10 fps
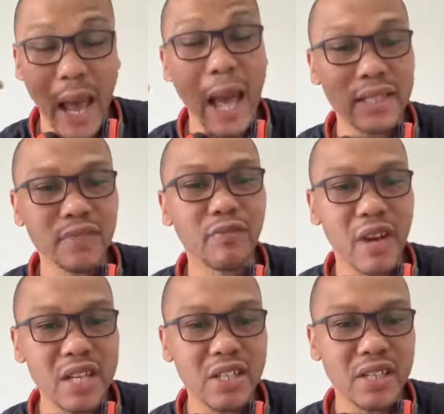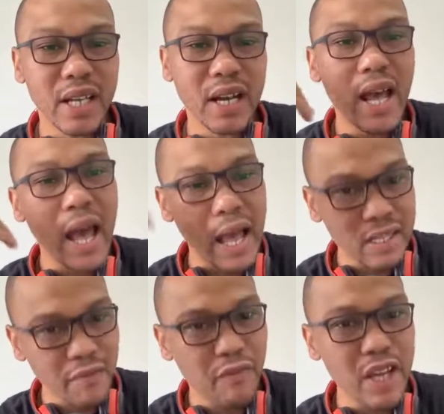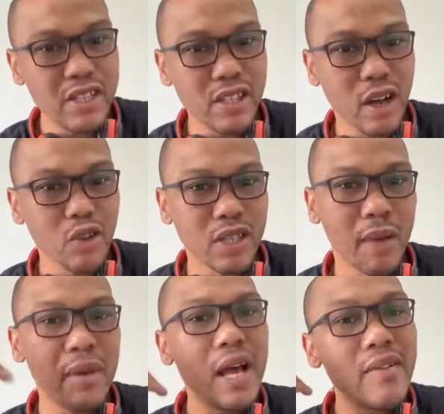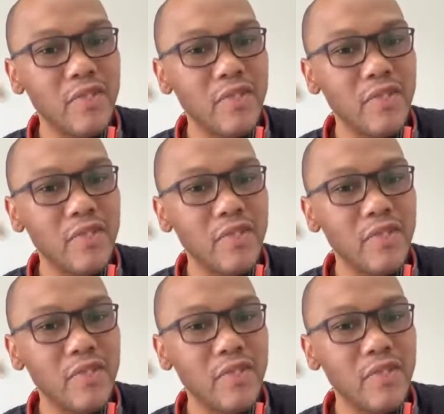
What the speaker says: as inflation in. As inflation goes up,